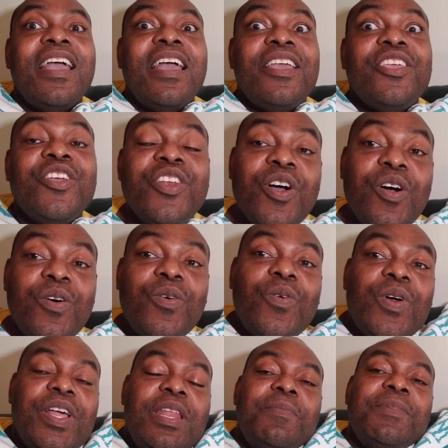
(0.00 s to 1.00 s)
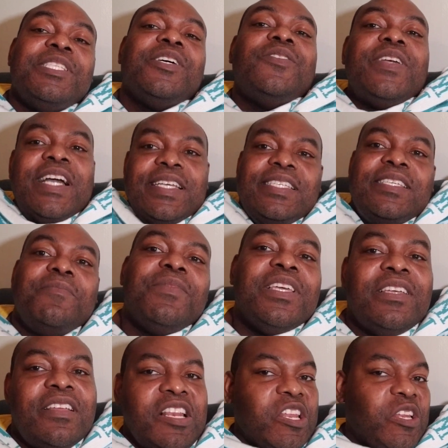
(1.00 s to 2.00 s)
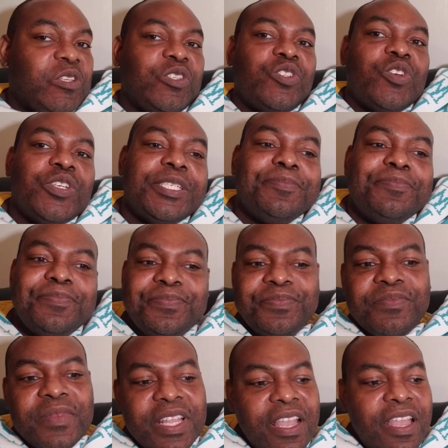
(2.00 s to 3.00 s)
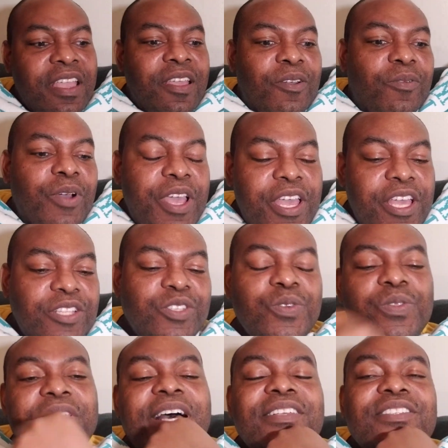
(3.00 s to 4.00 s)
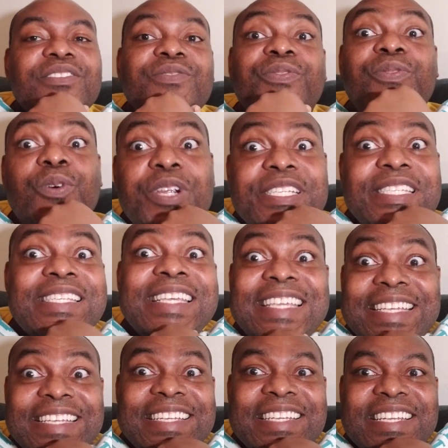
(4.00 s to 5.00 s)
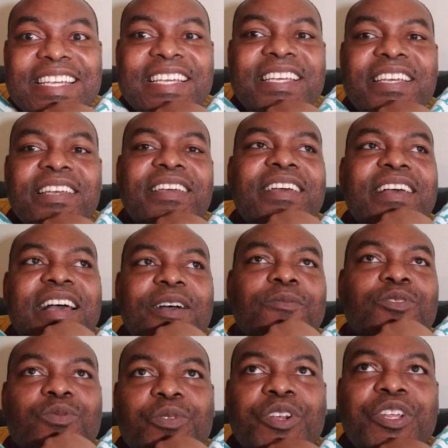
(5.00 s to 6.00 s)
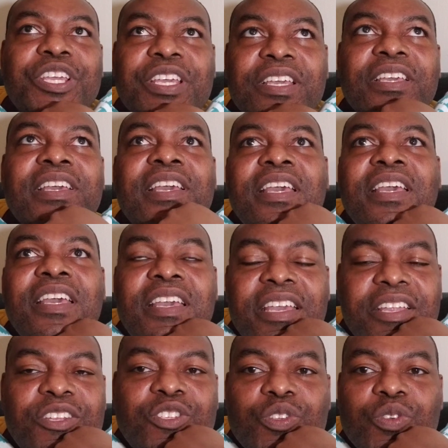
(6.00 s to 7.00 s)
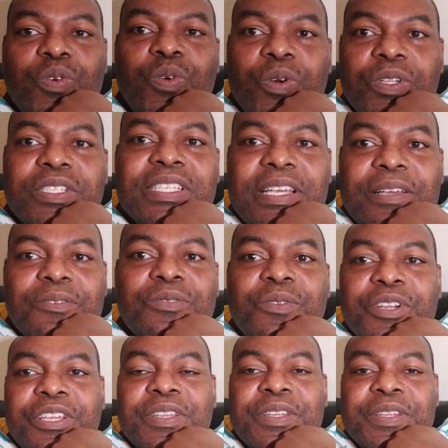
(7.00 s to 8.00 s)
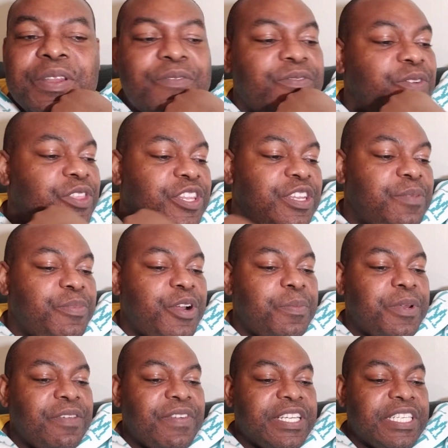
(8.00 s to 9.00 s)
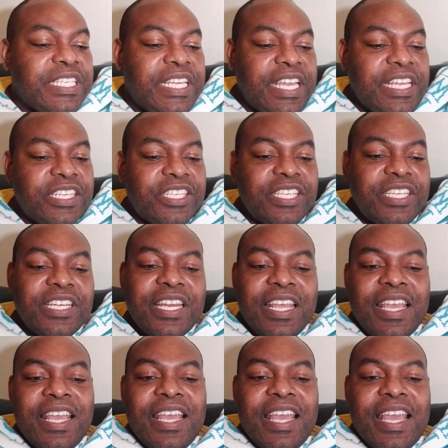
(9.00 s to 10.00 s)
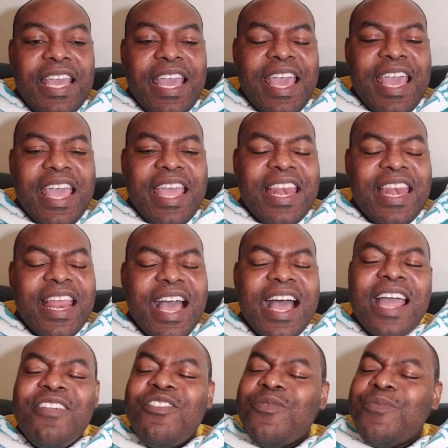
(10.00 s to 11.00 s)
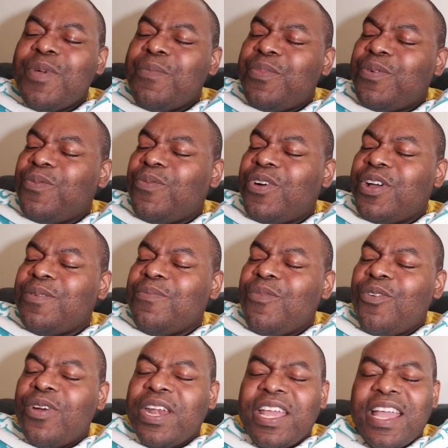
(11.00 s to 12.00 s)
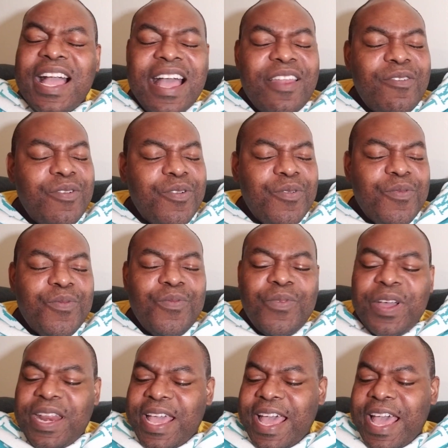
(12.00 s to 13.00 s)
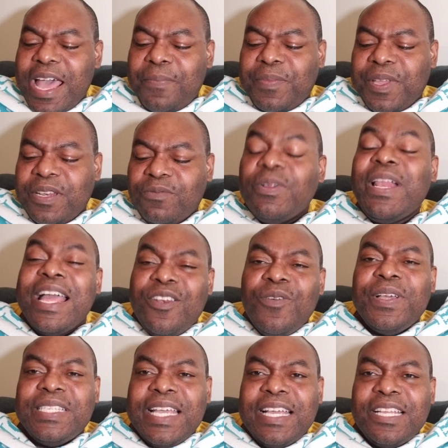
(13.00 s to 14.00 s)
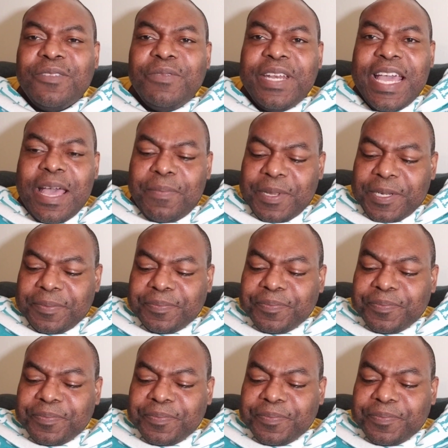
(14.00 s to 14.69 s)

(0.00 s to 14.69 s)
you know, let me tell you guys something, a little story. In 2014, I was working in schools. I was working for the Department of Education, and I remember one morning, I don't know what happened. Well, I know exactly what happened.